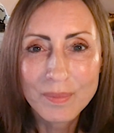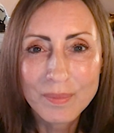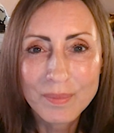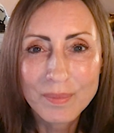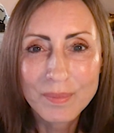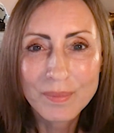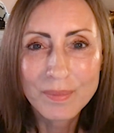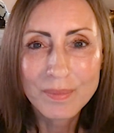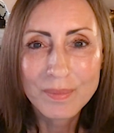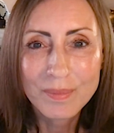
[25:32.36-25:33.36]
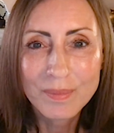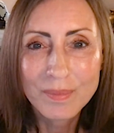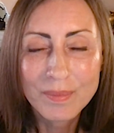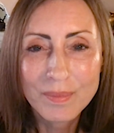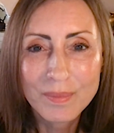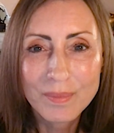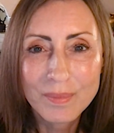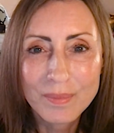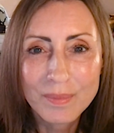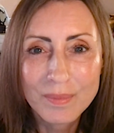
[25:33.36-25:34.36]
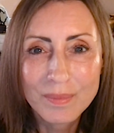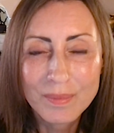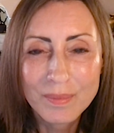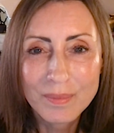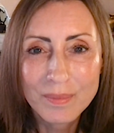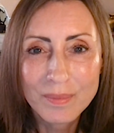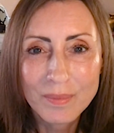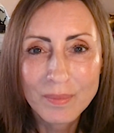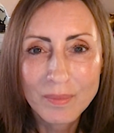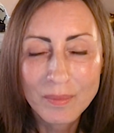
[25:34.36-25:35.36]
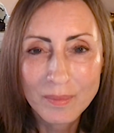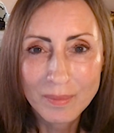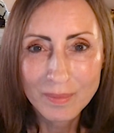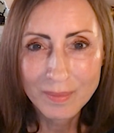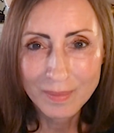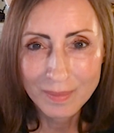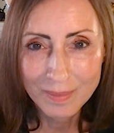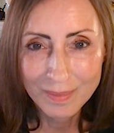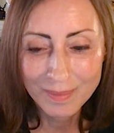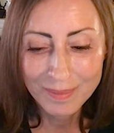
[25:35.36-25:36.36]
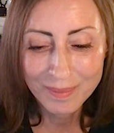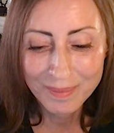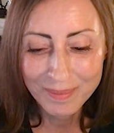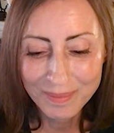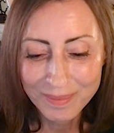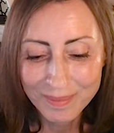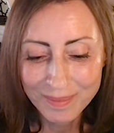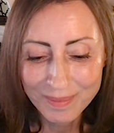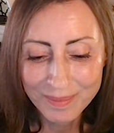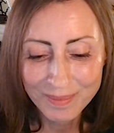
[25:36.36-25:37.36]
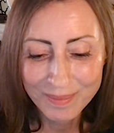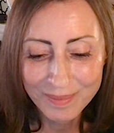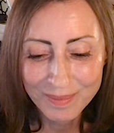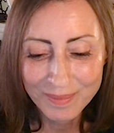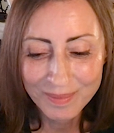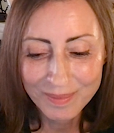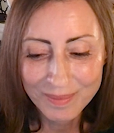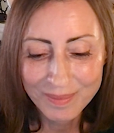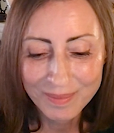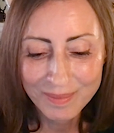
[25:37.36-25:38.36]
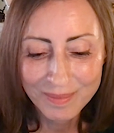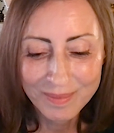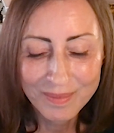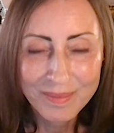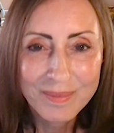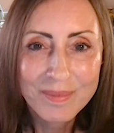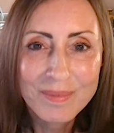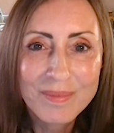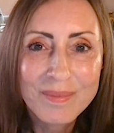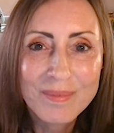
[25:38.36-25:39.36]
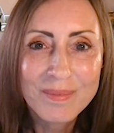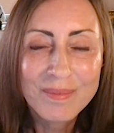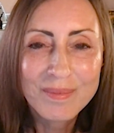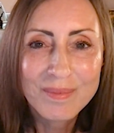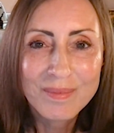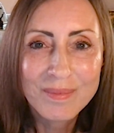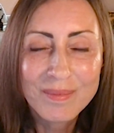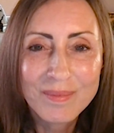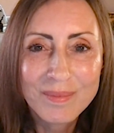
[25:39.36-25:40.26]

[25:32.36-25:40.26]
The person shown says nothing.